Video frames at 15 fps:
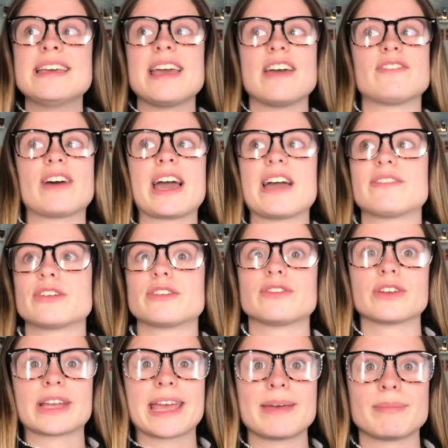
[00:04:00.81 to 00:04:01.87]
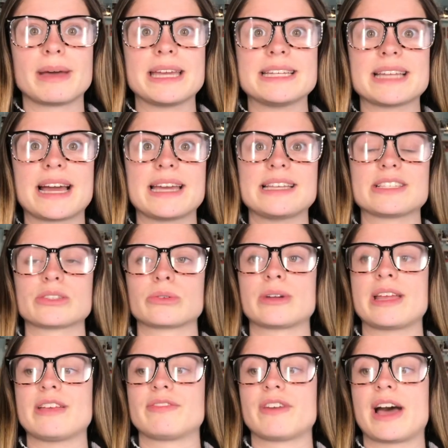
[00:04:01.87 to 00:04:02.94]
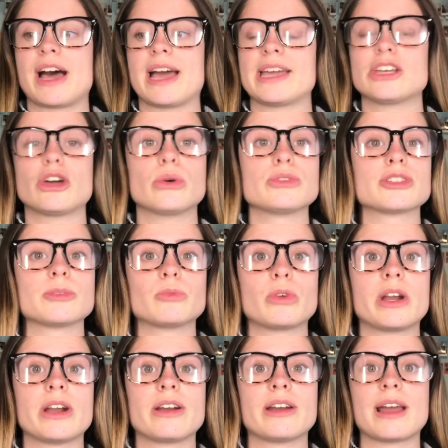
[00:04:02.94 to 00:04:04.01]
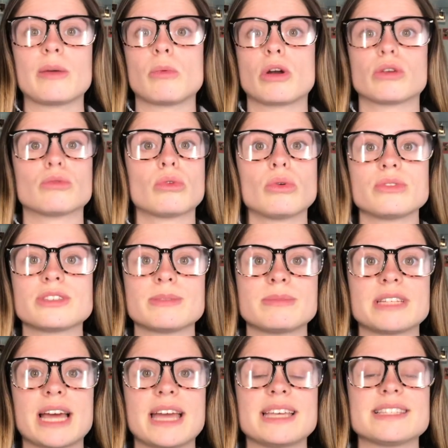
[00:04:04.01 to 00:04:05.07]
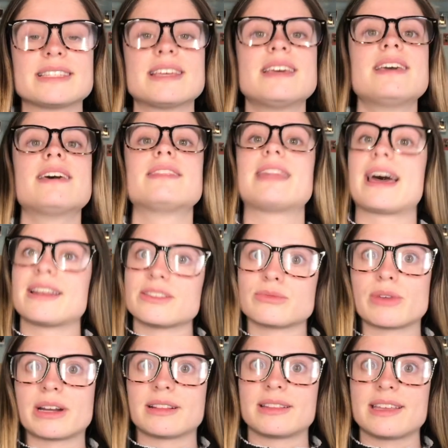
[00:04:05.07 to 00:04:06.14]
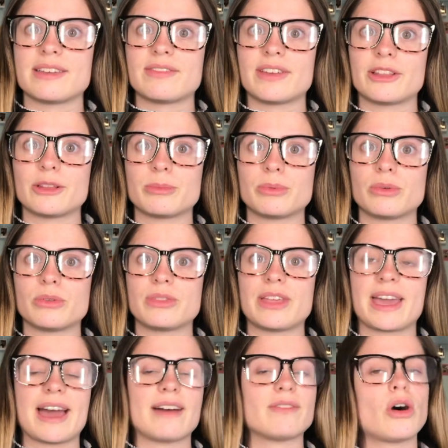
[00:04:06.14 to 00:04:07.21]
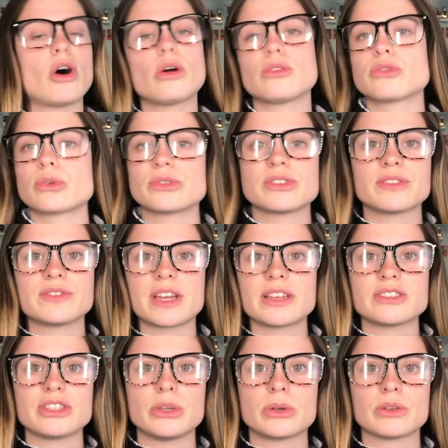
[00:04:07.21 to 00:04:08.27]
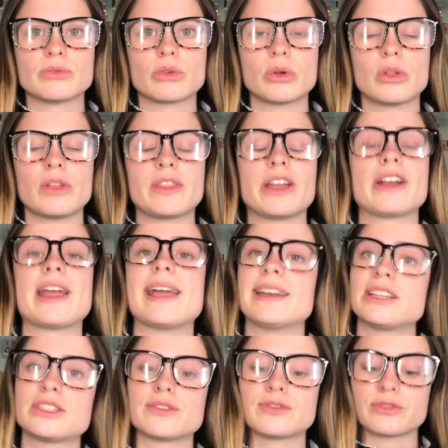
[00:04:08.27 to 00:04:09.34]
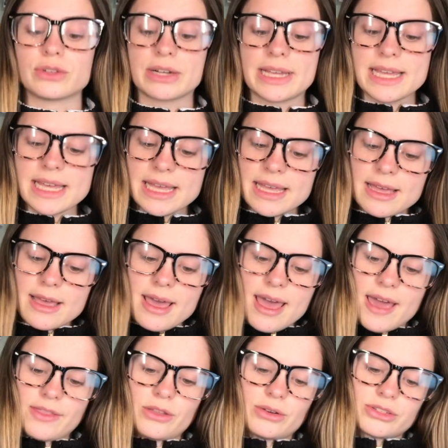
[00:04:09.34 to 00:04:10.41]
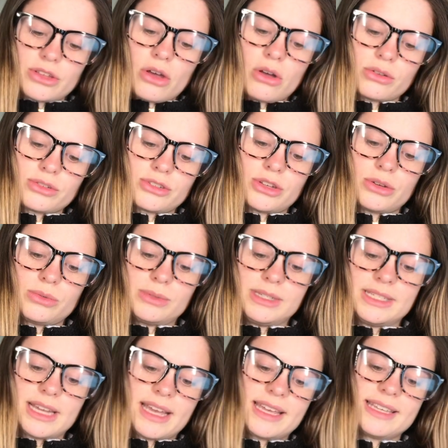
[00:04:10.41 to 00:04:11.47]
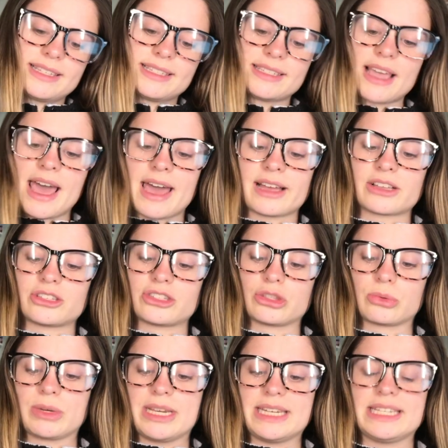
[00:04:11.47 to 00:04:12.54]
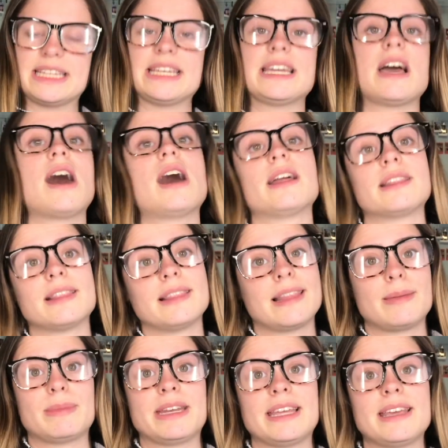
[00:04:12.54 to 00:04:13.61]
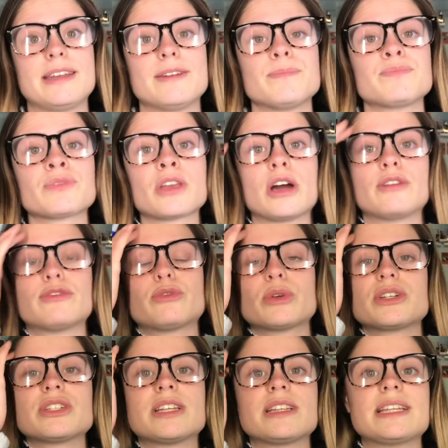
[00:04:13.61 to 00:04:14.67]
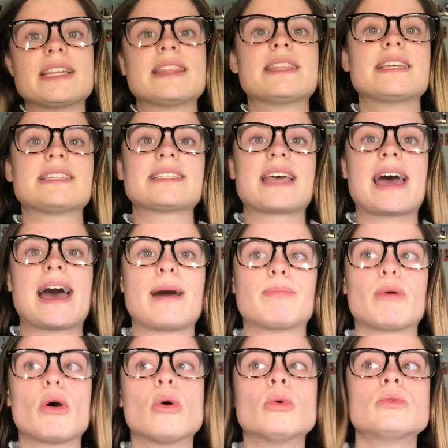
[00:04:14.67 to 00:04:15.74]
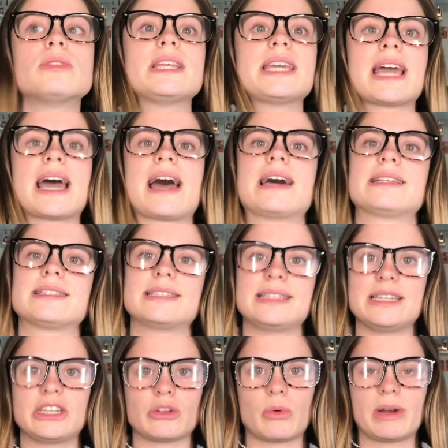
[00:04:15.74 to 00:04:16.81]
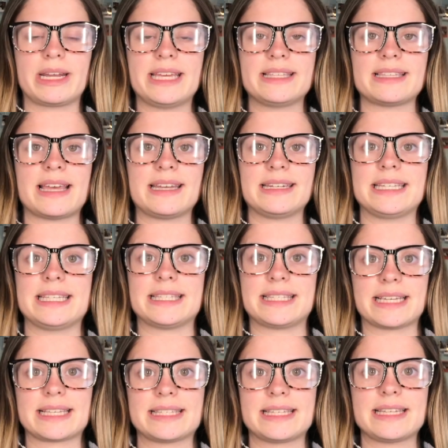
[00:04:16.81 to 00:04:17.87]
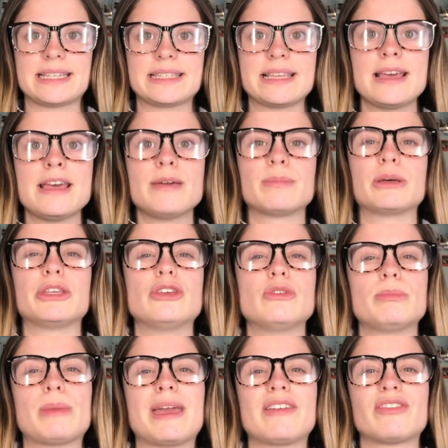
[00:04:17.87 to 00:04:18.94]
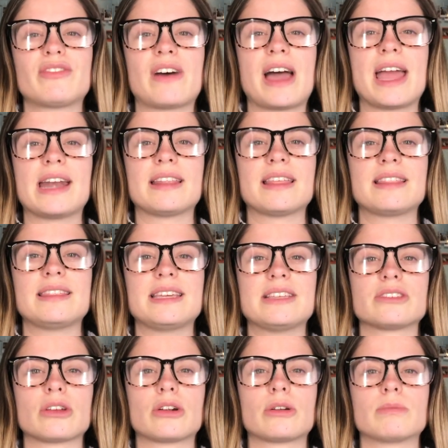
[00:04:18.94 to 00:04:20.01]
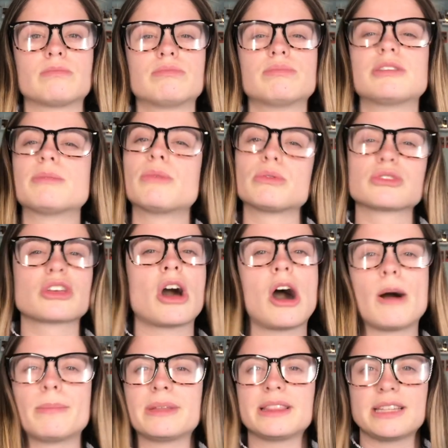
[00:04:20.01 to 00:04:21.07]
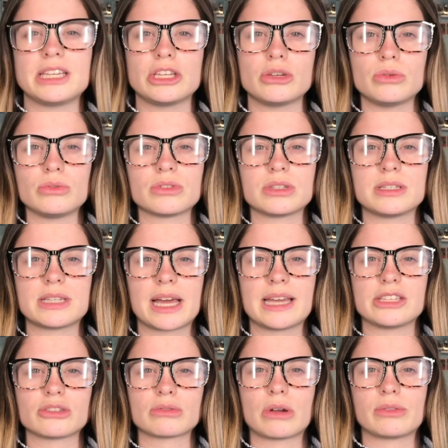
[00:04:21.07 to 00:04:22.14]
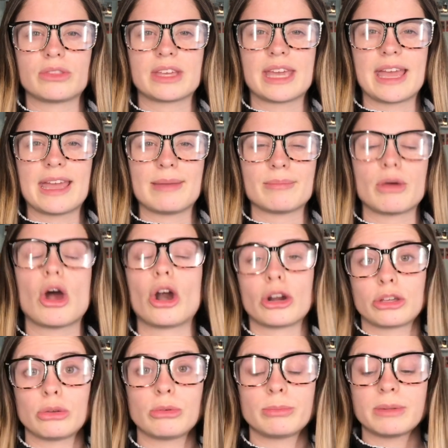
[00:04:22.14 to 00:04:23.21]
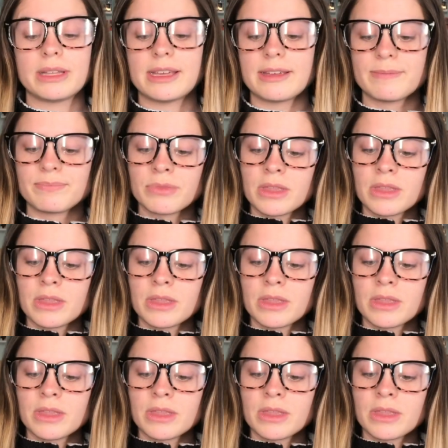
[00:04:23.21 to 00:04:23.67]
If I ever forget my dice or if I go somewhere and I want to roll some dice, that is readily available. They have all sorts of dice that you can roll on there, and it's free. And there's also Dice X 3D Unlimited. Unfortunately, this app only has D20s and D6s, but you may find that these are the most commonly used dice throughout the game, arguably.